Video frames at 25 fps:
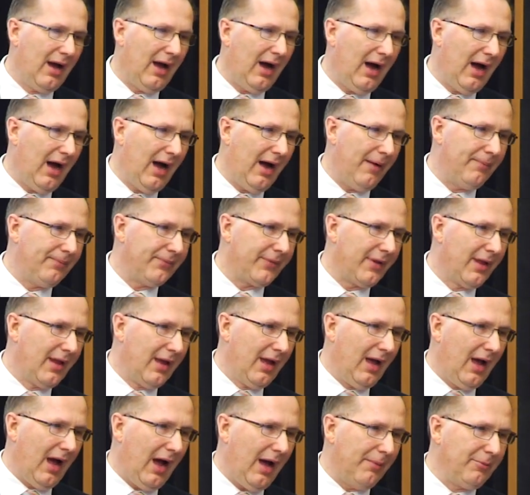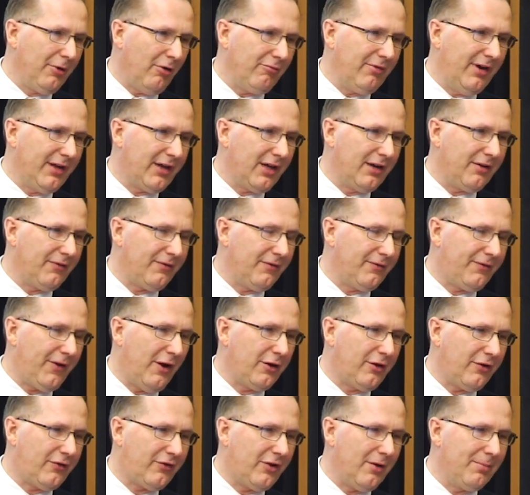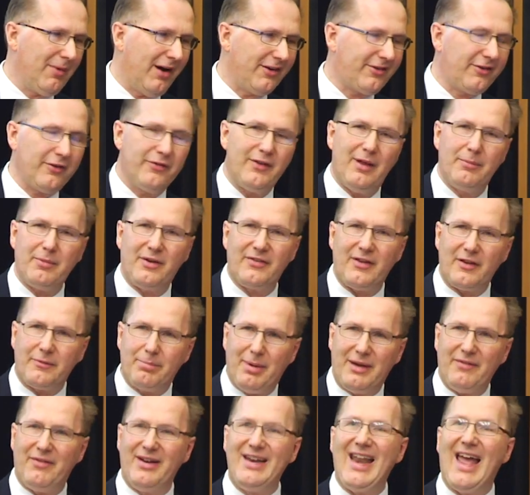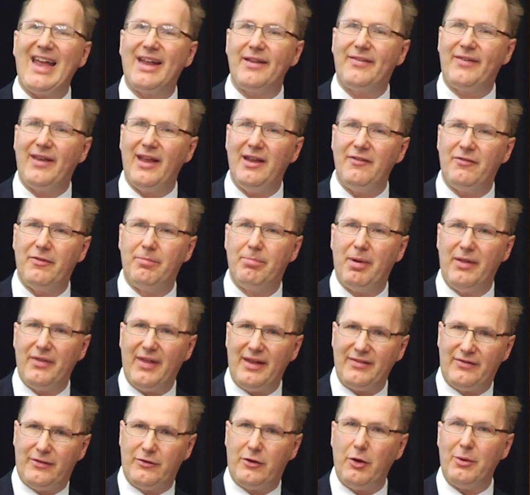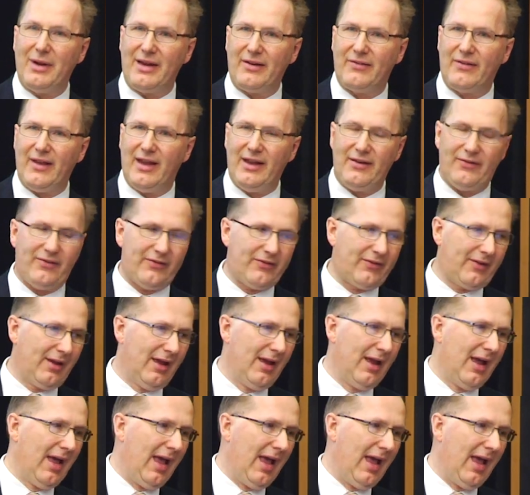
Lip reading: I'm not really going to focus too much on them because that's a bit of a negative, but they do exist.